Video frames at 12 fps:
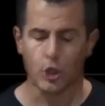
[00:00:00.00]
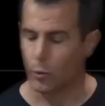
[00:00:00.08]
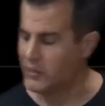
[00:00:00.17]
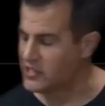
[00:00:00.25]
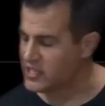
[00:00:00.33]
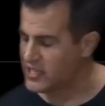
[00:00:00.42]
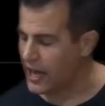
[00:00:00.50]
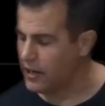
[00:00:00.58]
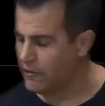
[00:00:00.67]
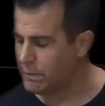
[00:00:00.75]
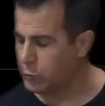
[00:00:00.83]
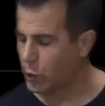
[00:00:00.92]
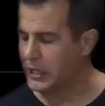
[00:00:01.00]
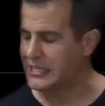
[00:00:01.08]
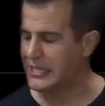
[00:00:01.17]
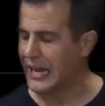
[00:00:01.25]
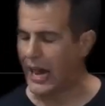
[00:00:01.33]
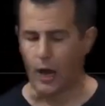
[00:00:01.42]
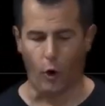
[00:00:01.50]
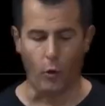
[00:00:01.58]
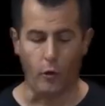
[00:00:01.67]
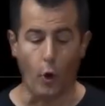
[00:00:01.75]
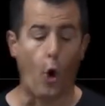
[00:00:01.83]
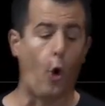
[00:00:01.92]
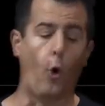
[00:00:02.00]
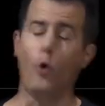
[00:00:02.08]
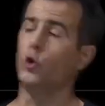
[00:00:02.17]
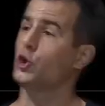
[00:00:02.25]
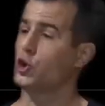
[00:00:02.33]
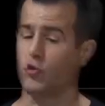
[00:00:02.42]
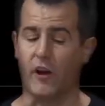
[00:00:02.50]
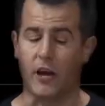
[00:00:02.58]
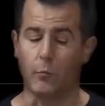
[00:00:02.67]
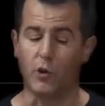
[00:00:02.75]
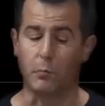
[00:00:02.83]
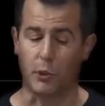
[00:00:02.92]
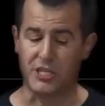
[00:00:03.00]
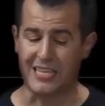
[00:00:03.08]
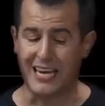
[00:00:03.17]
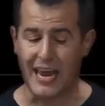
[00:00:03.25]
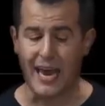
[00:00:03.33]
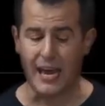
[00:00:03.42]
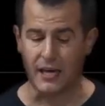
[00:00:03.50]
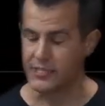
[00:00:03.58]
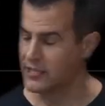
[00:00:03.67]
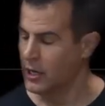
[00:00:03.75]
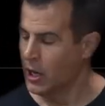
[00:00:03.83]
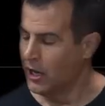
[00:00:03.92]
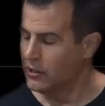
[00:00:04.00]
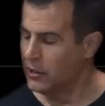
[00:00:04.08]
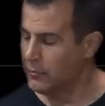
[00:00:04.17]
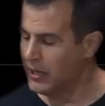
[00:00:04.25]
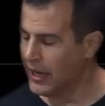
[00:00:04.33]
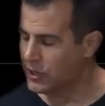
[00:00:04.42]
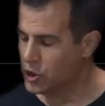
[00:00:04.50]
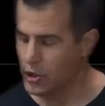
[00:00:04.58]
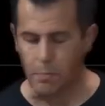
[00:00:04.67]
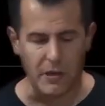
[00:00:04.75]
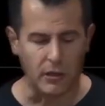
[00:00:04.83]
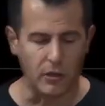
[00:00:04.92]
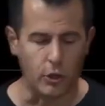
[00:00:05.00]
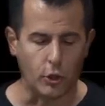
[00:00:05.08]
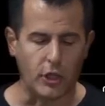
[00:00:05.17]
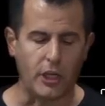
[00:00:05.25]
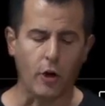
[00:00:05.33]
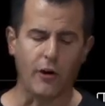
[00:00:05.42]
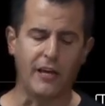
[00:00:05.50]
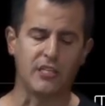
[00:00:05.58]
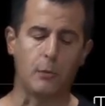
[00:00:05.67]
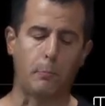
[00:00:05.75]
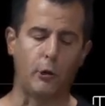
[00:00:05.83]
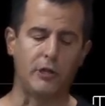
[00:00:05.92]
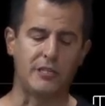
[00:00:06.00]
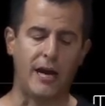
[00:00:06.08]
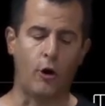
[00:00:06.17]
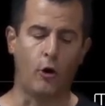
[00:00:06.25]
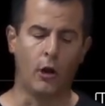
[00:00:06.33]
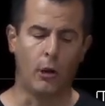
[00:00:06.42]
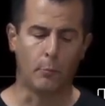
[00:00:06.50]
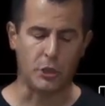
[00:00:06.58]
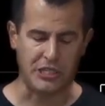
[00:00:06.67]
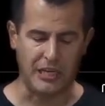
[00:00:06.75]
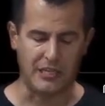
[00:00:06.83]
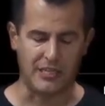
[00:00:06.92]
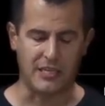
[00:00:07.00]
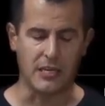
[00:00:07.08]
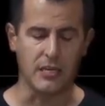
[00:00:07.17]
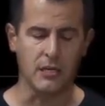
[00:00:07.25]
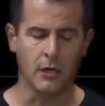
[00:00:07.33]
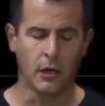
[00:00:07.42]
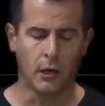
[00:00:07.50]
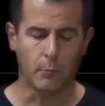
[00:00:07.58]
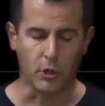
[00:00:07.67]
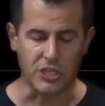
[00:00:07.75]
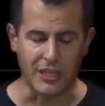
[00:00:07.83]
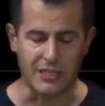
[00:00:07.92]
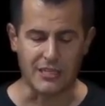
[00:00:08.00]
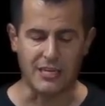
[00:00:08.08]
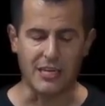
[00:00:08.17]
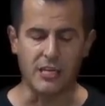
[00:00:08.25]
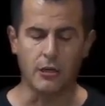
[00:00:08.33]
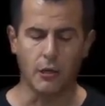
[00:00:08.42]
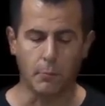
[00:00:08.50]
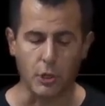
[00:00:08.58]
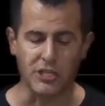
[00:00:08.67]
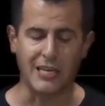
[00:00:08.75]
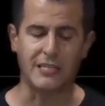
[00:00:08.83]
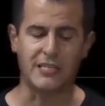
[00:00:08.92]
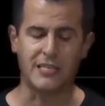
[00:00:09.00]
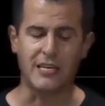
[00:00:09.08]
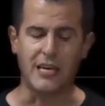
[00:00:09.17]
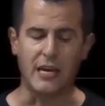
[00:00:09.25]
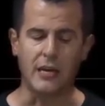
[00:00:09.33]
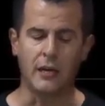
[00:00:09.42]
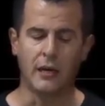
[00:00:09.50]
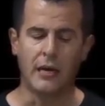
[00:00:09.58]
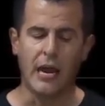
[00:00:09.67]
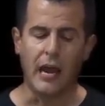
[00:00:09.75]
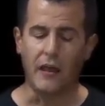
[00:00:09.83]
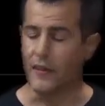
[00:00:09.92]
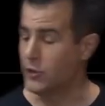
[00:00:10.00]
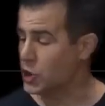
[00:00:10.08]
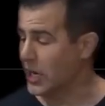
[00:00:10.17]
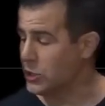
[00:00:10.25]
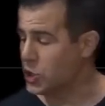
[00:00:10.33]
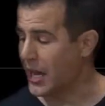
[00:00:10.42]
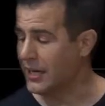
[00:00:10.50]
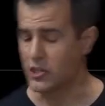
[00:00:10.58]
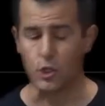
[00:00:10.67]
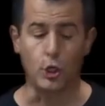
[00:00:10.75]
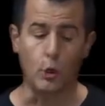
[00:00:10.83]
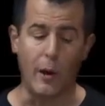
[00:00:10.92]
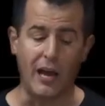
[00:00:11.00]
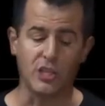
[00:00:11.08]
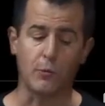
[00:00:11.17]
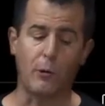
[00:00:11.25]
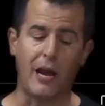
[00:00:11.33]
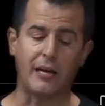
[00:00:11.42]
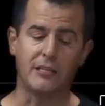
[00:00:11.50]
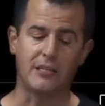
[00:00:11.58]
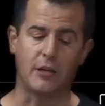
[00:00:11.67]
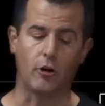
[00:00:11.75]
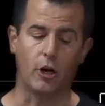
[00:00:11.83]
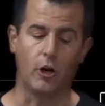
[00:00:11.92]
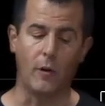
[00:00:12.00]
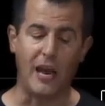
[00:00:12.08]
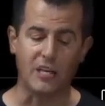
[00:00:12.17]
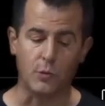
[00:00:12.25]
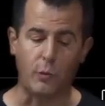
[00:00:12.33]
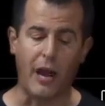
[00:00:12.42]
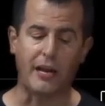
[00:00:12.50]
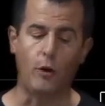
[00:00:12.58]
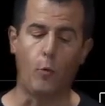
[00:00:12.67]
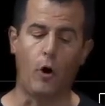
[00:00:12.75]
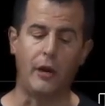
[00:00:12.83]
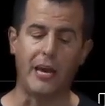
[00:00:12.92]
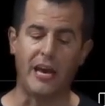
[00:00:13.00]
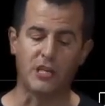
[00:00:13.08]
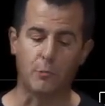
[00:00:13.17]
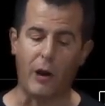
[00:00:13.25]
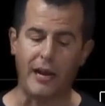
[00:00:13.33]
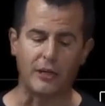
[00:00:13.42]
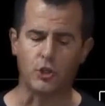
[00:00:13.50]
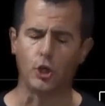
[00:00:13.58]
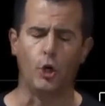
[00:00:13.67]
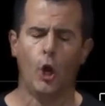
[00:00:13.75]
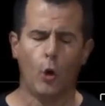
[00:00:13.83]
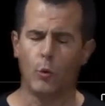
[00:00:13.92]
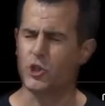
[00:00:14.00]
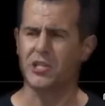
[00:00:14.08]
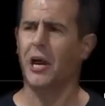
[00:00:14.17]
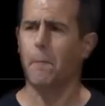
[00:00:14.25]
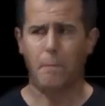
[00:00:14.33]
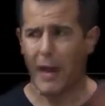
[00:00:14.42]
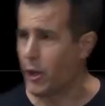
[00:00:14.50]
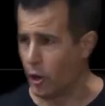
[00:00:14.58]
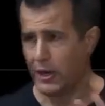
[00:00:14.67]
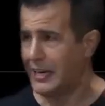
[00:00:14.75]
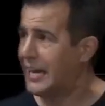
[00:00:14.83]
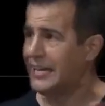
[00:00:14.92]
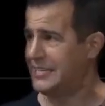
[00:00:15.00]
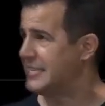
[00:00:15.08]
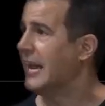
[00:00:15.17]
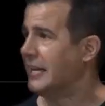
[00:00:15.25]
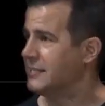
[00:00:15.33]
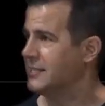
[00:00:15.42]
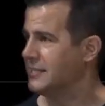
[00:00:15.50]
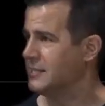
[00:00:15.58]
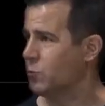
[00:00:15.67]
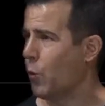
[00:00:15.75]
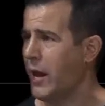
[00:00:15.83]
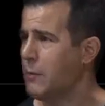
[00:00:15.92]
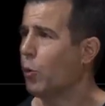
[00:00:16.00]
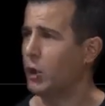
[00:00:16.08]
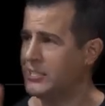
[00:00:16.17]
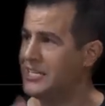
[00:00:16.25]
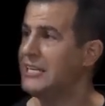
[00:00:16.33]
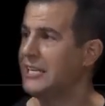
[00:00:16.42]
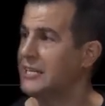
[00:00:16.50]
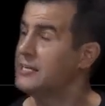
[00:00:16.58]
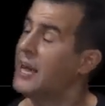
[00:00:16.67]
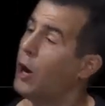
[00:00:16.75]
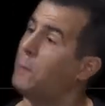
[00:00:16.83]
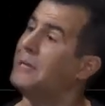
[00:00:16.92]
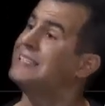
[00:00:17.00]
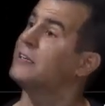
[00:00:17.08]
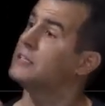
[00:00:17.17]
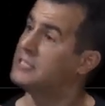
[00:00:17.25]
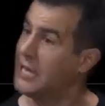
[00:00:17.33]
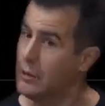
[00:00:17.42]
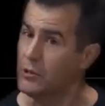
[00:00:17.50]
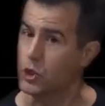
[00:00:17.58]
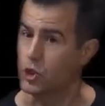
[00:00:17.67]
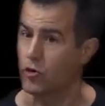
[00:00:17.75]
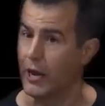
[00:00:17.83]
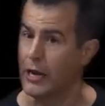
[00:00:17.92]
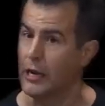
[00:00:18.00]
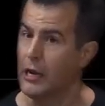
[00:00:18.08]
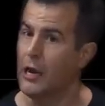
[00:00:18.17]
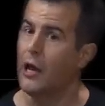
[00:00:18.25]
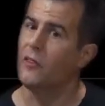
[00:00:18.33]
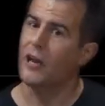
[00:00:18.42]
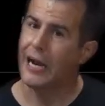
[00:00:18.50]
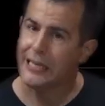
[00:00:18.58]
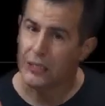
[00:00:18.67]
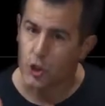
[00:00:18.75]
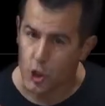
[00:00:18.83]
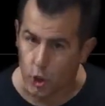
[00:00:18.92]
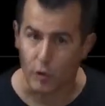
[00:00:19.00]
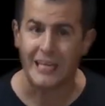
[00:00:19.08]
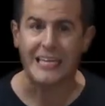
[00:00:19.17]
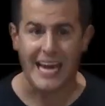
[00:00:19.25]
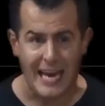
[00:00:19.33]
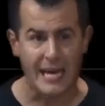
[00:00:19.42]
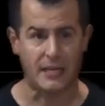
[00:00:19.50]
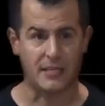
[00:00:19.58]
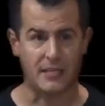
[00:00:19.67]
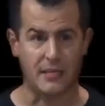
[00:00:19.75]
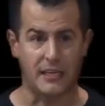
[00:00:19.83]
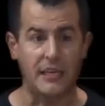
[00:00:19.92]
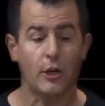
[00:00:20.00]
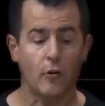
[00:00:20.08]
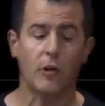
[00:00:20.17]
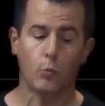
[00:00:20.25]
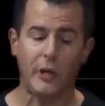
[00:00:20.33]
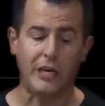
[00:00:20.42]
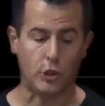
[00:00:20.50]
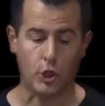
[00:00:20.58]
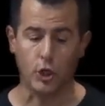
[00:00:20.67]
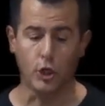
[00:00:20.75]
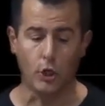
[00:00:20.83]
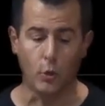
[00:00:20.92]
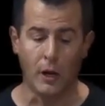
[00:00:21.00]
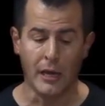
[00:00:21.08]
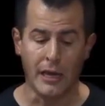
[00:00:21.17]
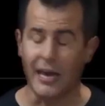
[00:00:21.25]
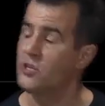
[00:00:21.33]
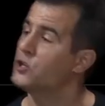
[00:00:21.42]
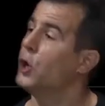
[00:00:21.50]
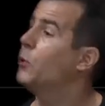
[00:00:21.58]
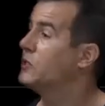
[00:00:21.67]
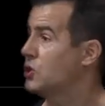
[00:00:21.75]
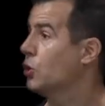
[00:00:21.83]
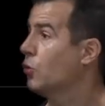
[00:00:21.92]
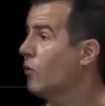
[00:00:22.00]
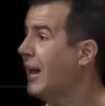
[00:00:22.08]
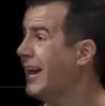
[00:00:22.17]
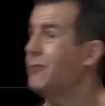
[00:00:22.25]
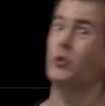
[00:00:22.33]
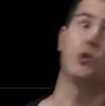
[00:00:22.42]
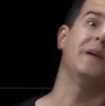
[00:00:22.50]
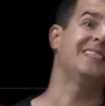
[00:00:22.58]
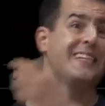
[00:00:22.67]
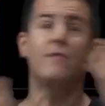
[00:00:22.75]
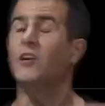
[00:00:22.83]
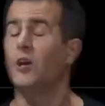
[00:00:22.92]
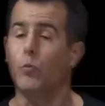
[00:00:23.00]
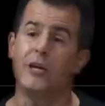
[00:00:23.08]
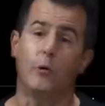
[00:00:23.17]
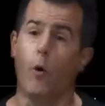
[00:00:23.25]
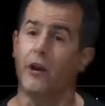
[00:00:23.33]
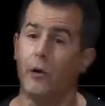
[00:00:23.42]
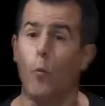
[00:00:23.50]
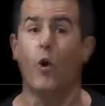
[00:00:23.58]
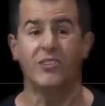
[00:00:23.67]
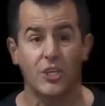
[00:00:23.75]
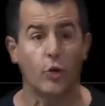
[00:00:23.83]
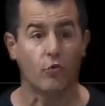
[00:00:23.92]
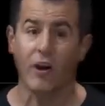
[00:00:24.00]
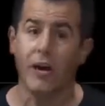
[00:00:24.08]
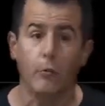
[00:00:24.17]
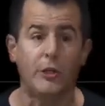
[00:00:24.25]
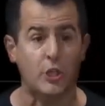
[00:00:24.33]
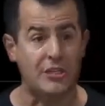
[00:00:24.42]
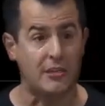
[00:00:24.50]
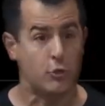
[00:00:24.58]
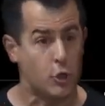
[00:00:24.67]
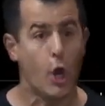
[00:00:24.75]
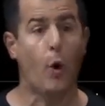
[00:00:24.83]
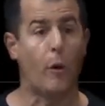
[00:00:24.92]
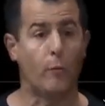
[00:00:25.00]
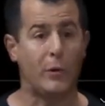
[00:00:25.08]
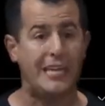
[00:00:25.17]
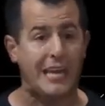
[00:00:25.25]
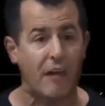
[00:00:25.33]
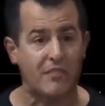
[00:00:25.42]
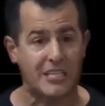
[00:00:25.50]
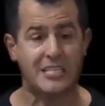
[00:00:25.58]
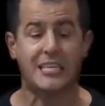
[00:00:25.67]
So instead of printing out the whole string with percent %s, let me actually be a little curious and print out percent %c, percent %c, percent %c, and then change s to s bracket 0, s bracket 1, s bracket 2, which is not better in any sense. This is way more tedious now, but it does demonstrate that I can treat s here in week 2 as though it's an array, which means even in week 1 it was an array. We just didn't know it. We didn't have the